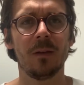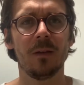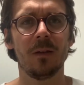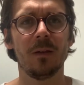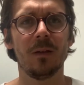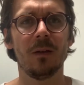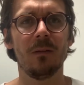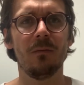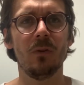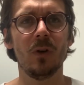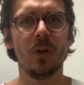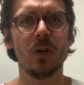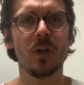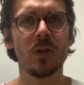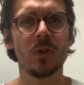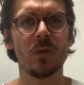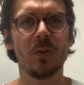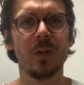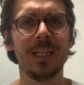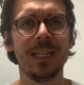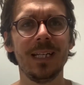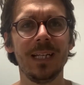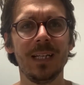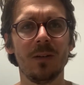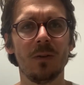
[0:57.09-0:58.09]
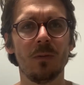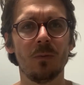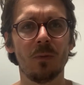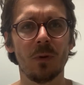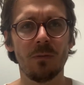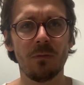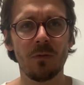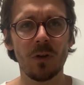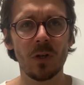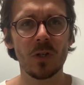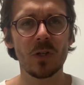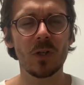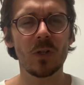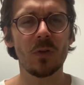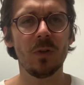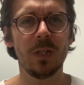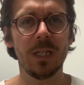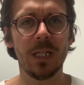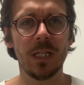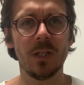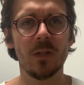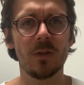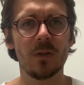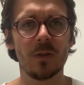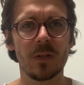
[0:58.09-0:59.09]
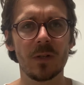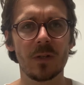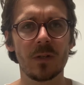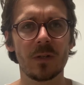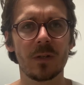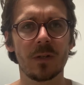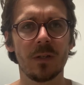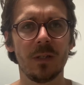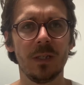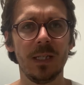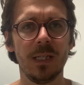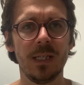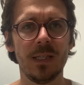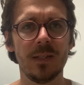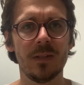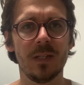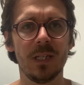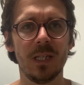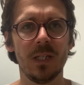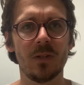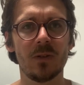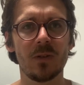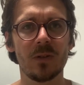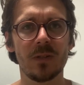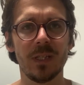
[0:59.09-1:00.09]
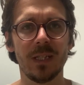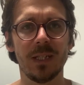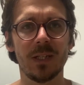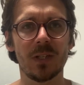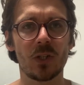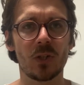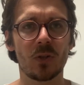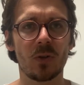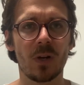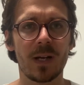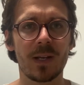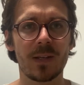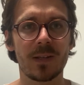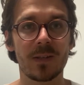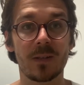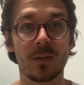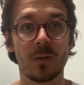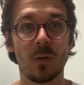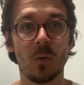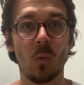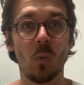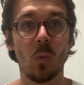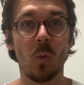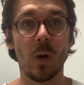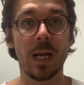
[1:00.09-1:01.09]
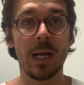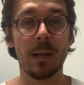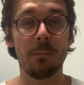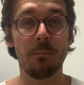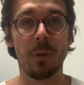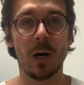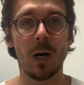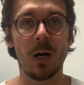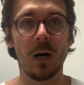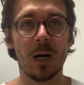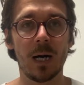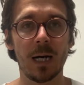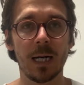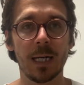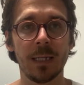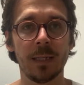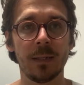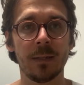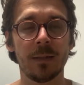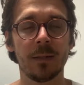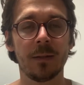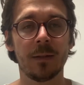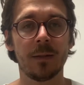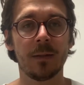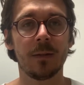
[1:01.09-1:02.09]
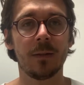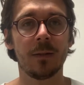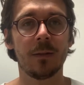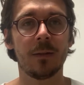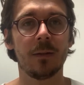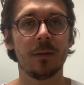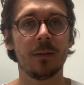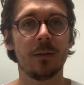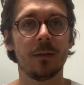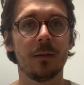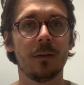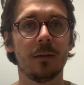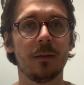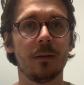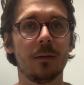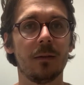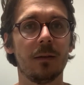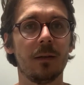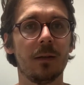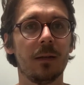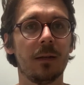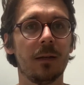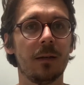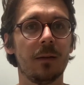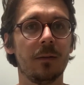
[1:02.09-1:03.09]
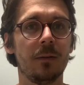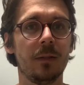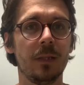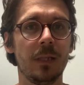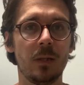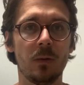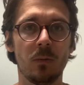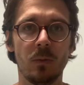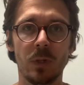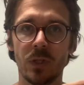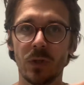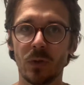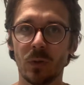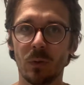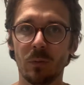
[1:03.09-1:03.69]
A reversionary interest is an interest in a trust whereby the original